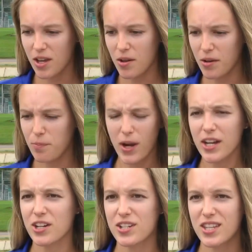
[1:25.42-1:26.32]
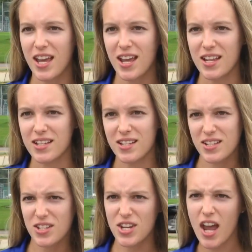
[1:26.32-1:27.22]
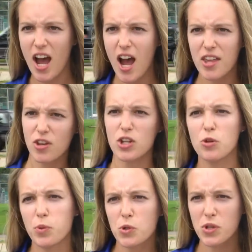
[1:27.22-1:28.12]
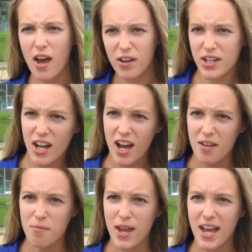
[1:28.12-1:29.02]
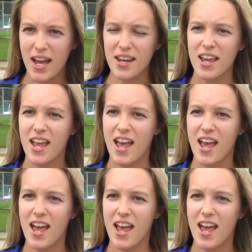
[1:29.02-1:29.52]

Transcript: The, the biker said, yeah, I thought you pulled out a gun, man.